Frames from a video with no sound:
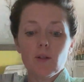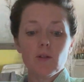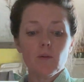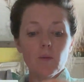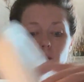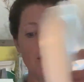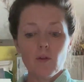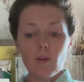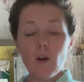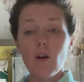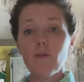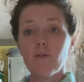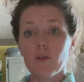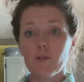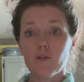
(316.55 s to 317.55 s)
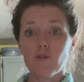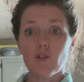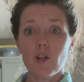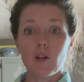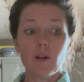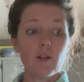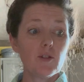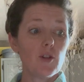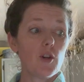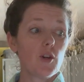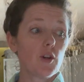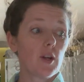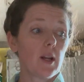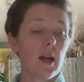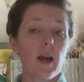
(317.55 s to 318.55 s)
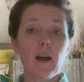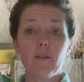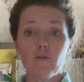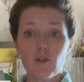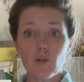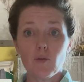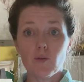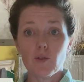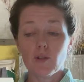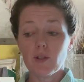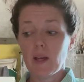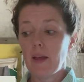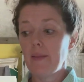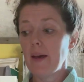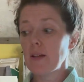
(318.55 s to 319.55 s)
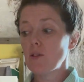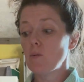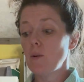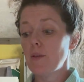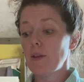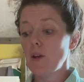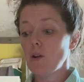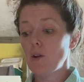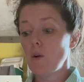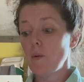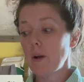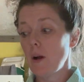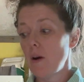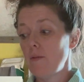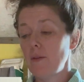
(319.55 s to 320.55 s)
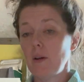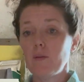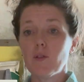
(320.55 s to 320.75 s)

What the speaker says: So when you thaw frozen cherries, you're going to have juice, and that's what they're going off of.